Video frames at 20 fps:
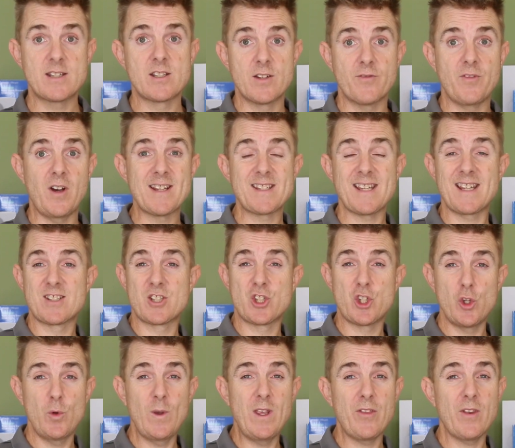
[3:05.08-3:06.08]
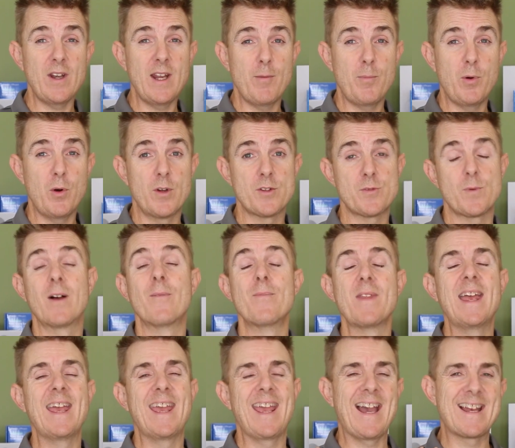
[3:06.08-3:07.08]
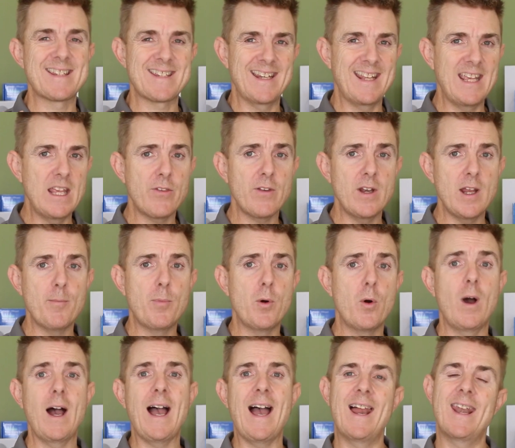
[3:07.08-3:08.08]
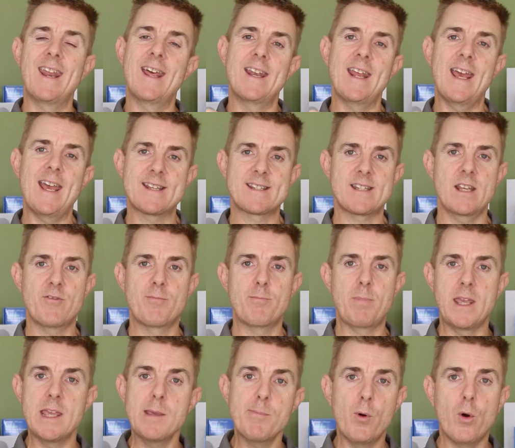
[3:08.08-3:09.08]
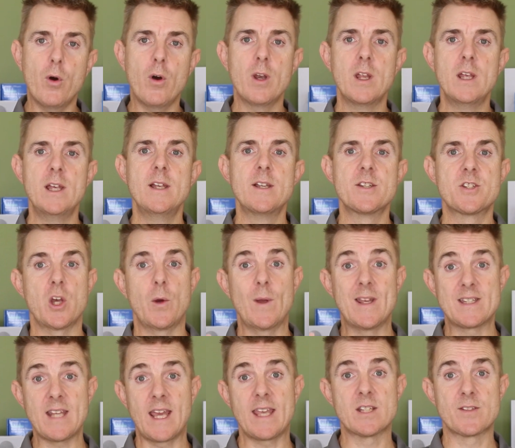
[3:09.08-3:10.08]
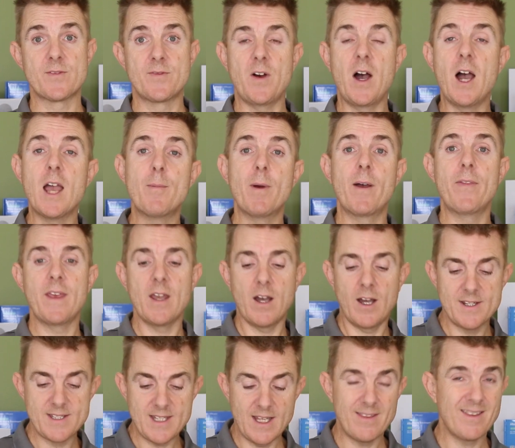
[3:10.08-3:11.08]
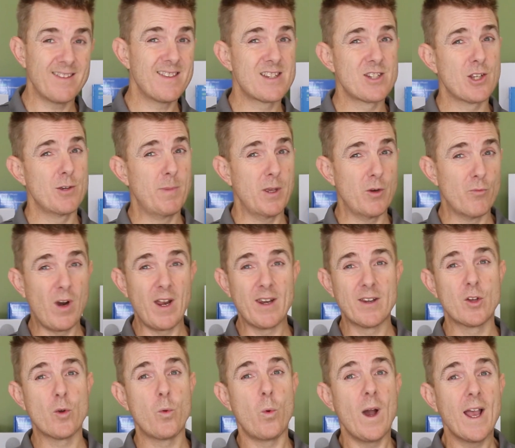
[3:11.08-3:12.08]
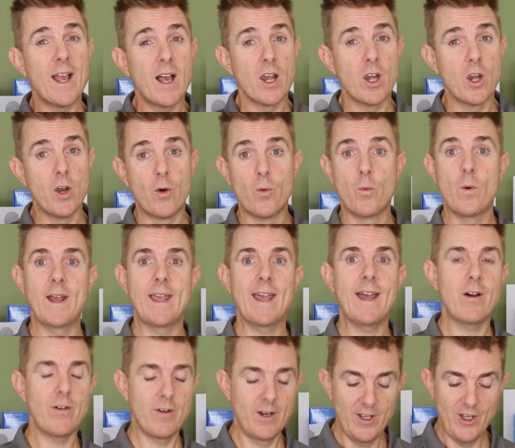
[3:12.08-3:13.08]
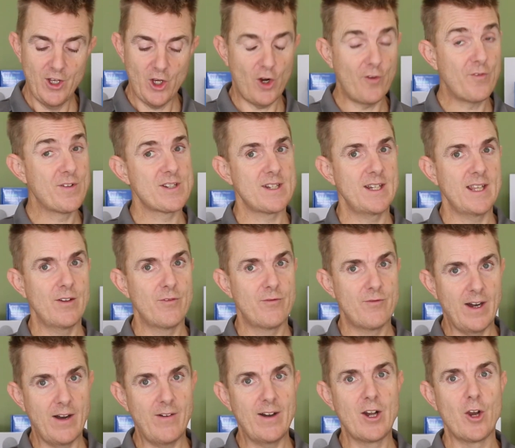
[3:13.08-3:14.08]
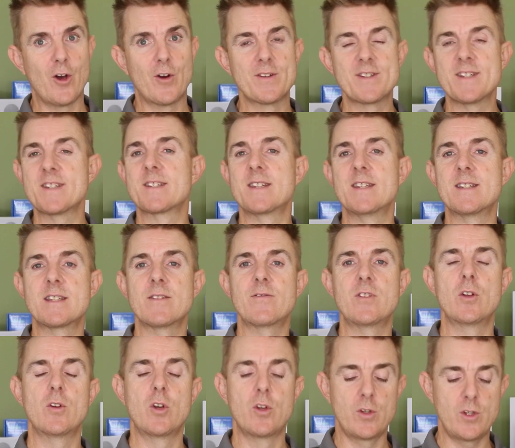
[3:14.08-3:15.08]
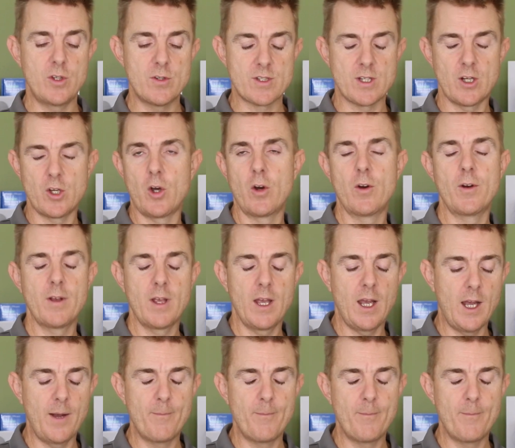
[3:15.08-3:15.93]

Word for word: device has two Ethernet ports. Well, it has an Ethernet port and an SFP port, so it takes fiber. The idea that this could be run quite a long way out, obviously a very long distance if you used a long